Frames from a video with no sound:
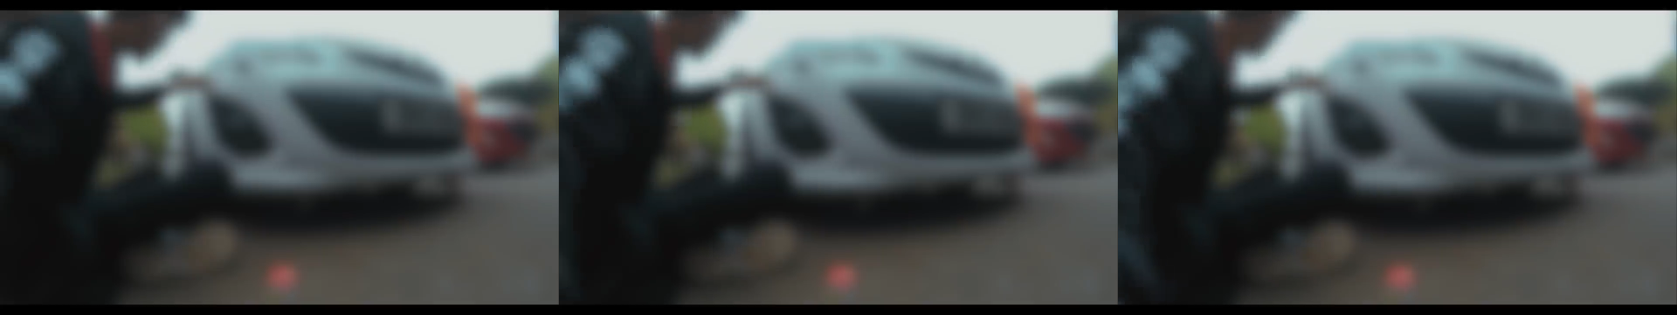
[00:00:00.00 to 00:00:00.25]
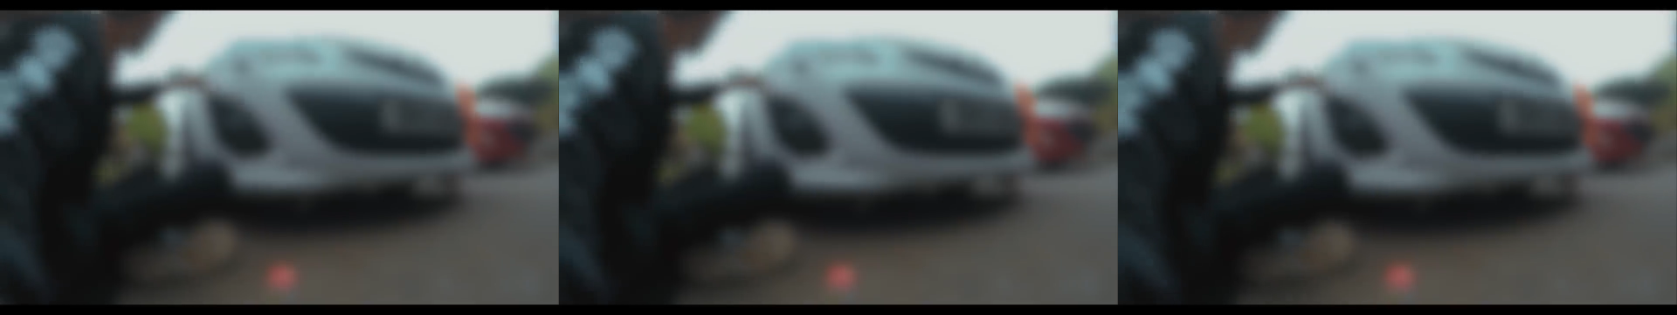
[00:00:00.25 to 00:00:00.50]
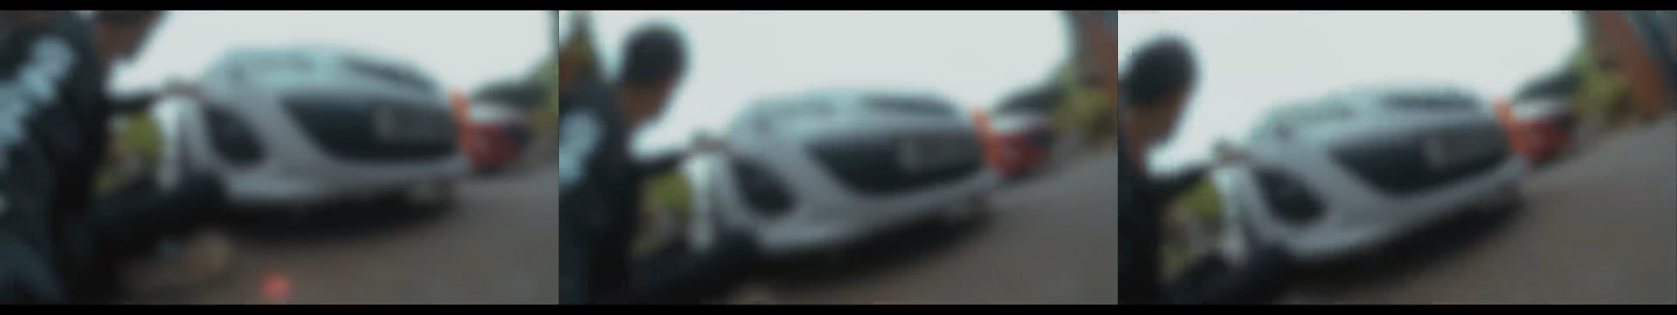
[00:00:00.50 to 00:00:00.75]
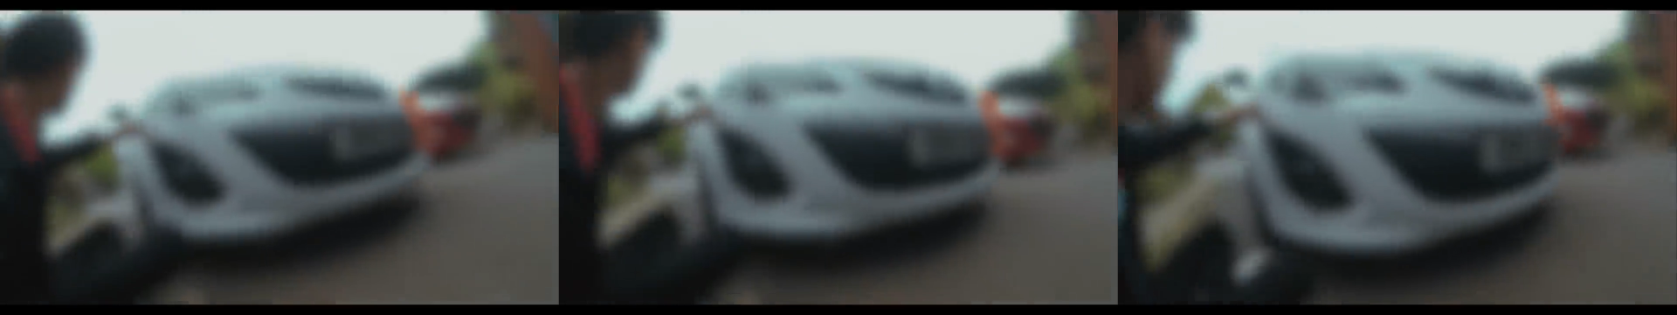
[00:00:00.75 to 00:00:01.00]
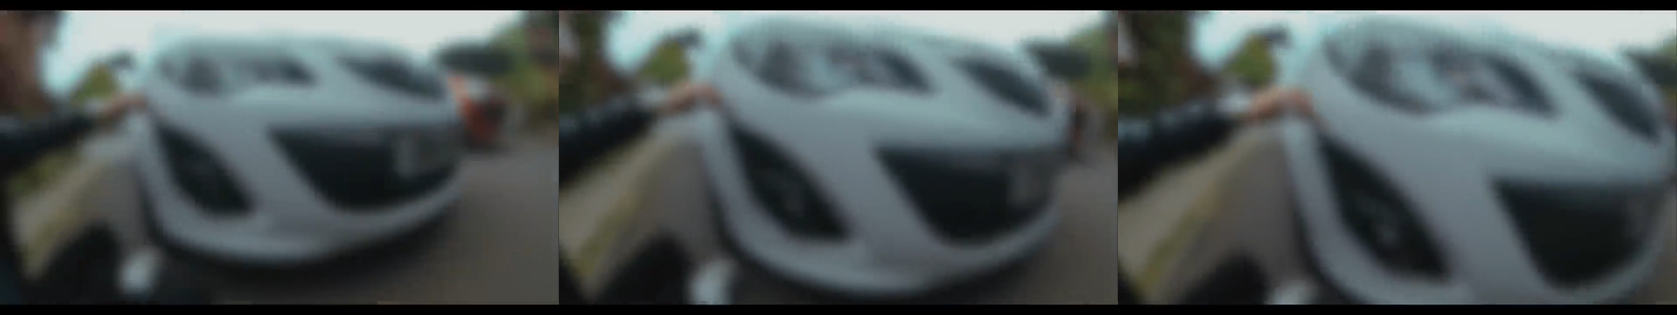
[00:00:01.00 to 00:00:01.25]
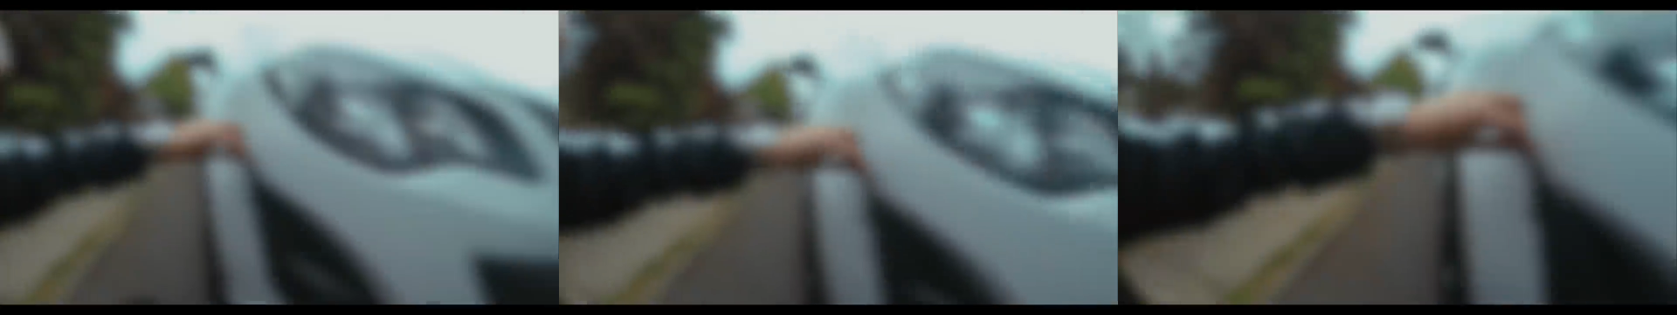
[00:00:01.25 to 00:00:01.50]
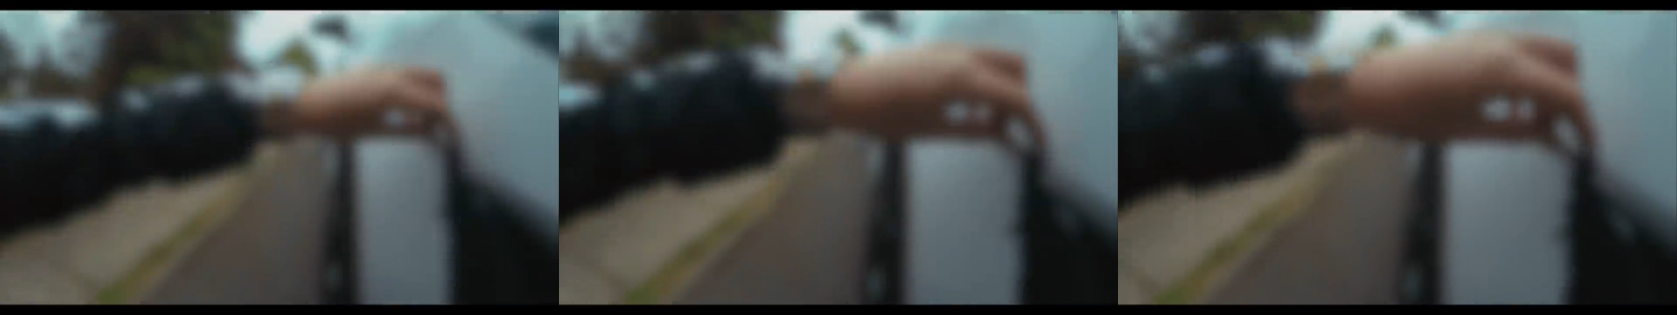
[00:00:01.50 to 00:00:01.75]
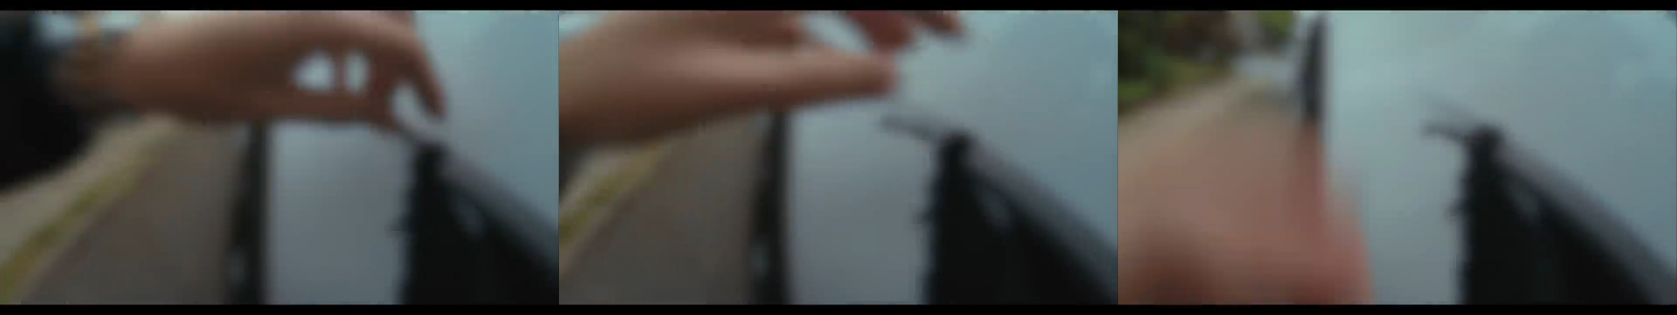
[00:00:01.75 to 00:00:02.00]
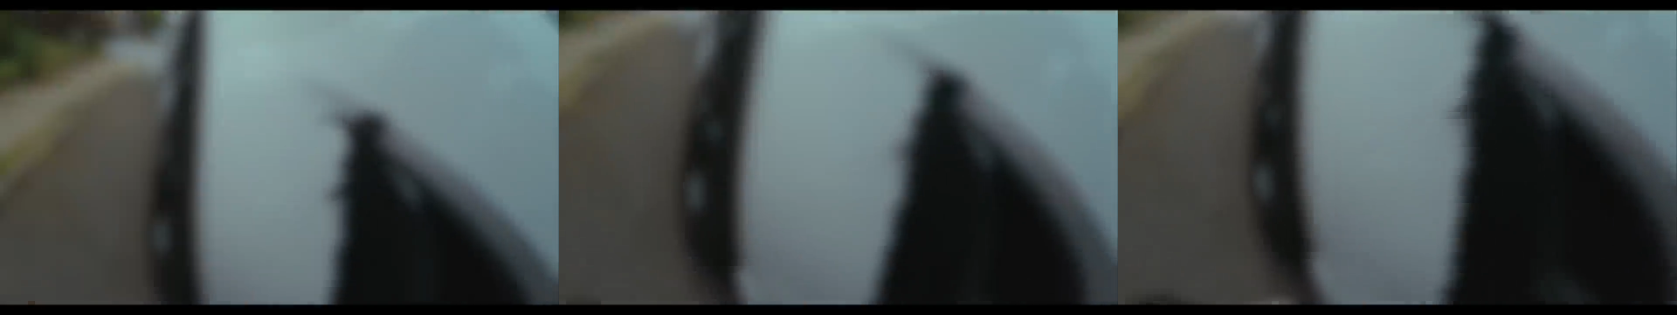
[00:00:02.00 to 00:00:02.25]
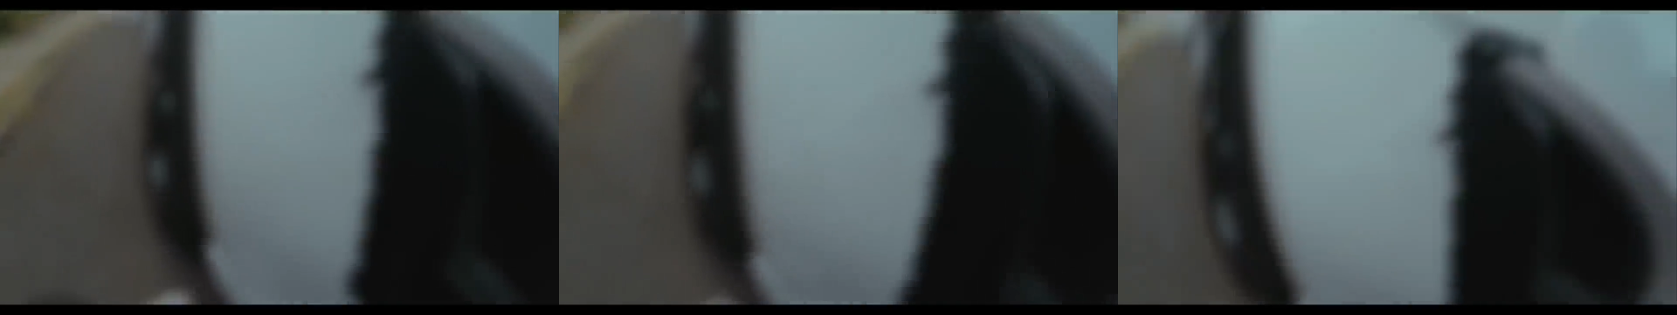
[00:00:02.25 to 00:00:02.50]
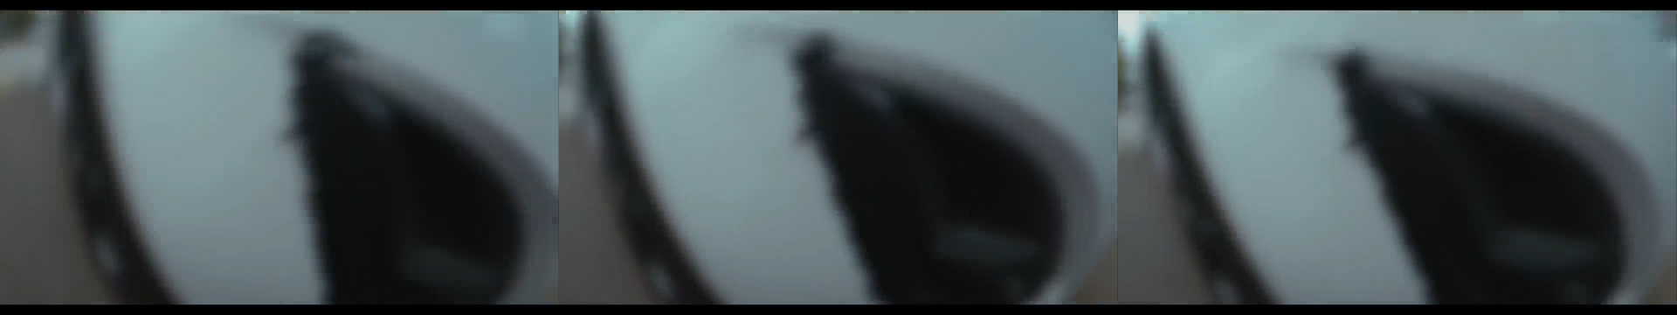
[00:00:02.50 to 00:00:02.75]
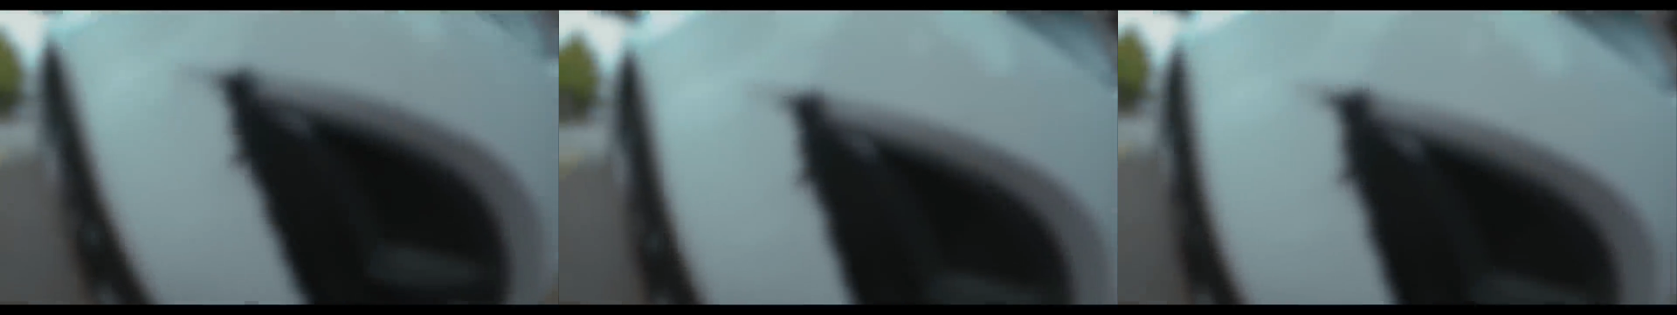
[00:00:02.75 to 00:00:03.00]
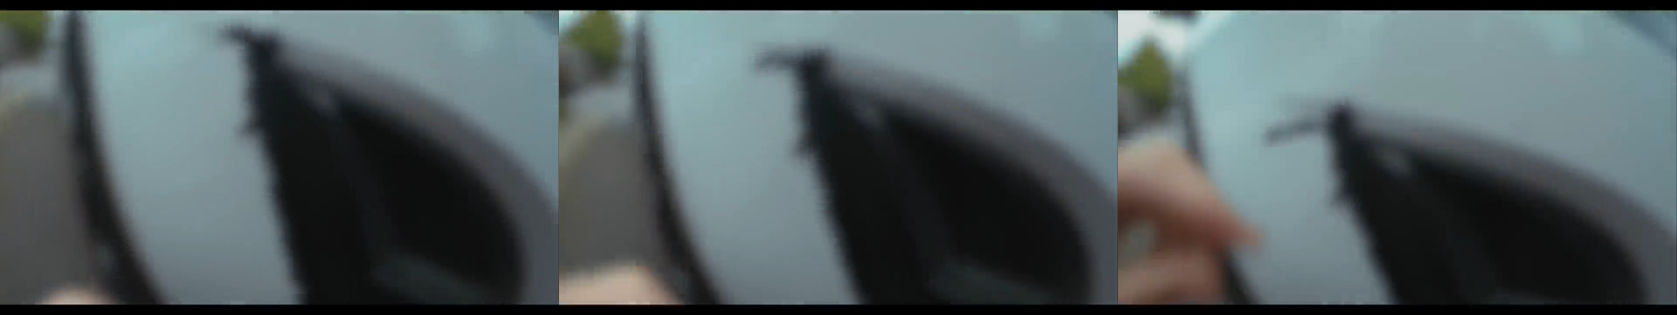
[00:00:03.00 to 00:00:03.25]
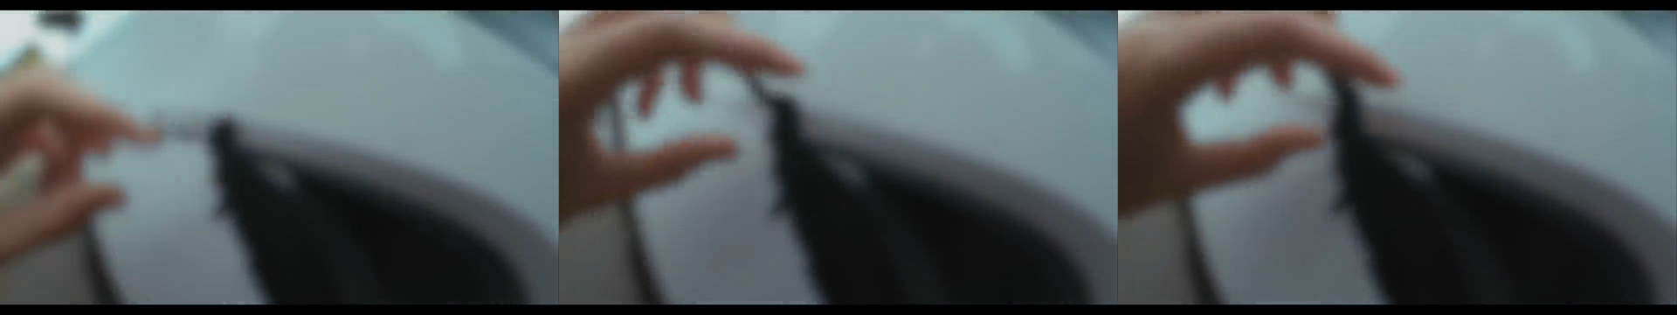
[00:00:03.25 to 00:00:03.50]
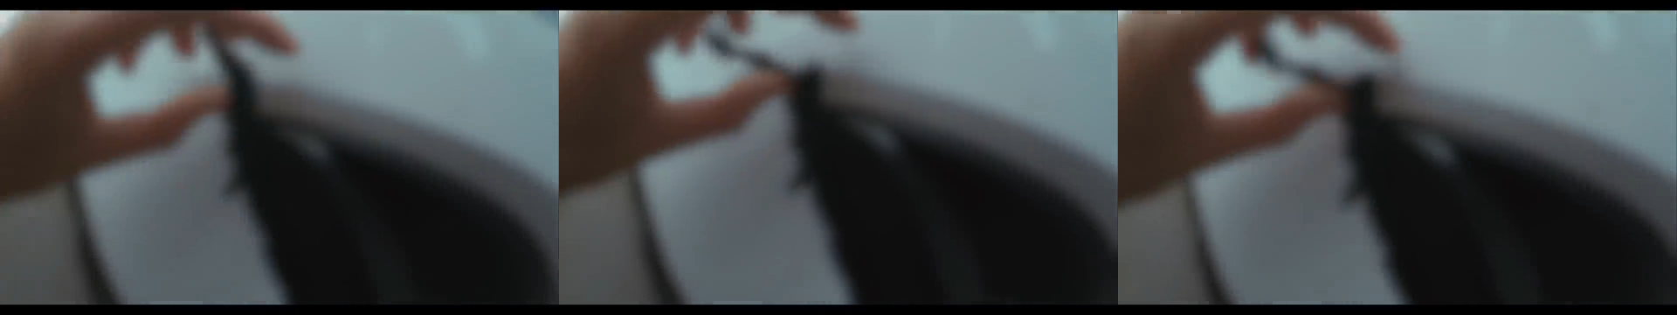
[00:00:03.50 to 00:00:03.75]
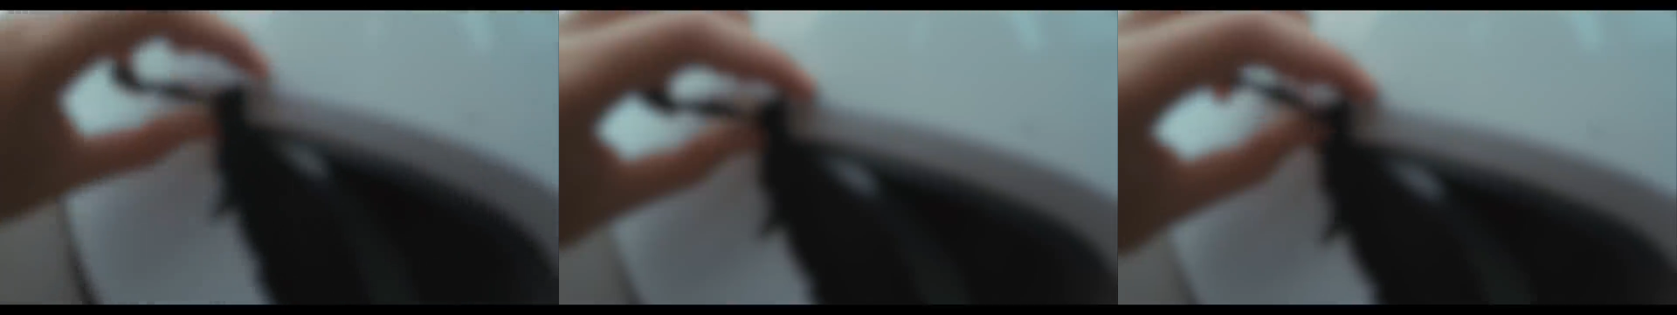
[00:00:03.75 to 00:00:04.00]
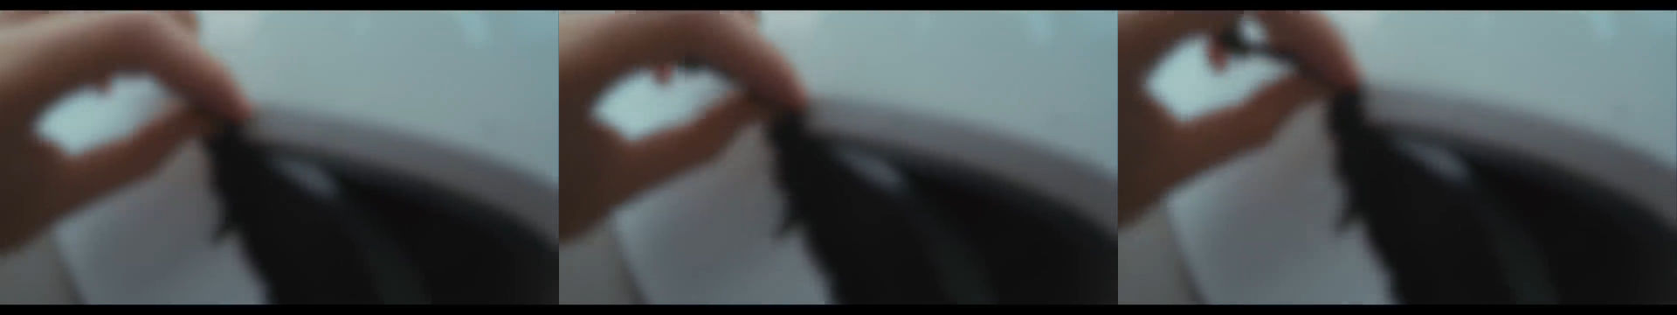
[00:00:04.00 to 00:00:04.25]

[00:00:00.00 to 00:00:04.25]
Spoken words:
Nobody's mouth can be seen.